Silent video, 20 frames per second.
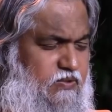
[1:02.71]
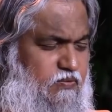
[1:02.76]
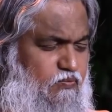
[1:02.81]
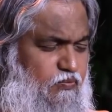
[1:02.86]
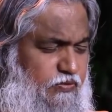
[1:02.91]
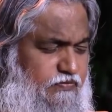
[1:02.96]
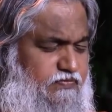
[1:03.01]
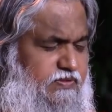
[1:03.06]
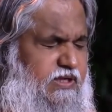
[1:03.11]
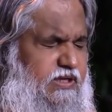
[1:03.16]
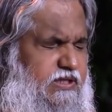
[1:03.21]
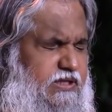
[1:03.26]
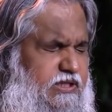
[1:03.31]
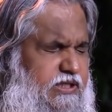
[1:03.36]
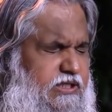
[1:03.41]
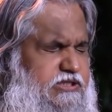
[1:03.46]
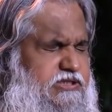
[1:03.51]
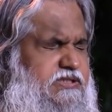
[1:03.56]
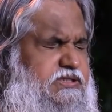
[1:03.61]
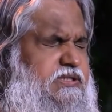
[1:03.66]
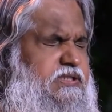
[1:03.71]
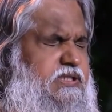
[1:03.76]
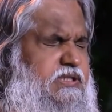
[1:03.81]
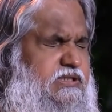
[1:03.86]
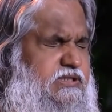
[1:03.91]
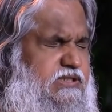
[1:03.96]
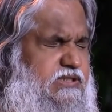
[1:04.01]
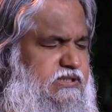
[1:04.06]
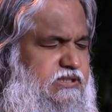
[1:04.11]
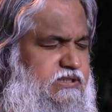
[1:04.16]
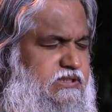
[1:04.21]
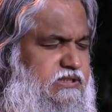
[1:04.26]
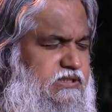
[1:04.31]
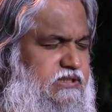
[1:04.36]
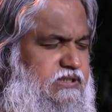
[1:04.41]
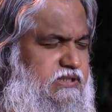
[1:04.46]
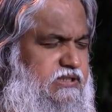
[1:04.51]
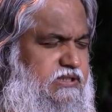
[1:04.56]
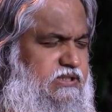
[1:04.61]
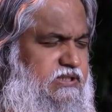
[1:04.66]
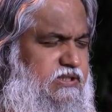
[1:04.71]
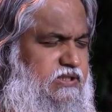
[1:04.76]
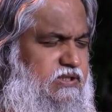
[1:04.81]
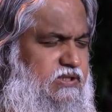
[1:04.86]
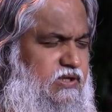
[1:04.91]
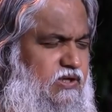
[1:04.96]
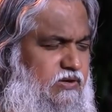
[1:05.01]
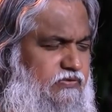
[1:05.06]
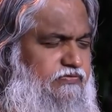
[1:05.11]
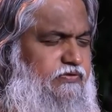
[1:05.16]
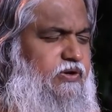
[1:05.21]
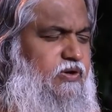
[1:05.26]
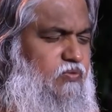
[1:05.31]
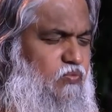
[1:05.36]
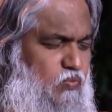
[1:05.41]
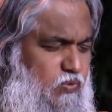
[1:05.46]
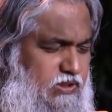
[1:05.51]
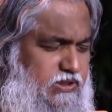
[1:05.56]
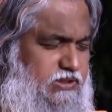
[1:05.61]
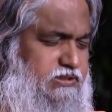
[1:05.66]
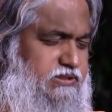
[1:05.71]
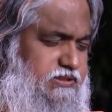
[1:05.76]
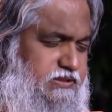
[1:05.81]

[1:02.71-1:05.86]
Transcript: with the richness of your word.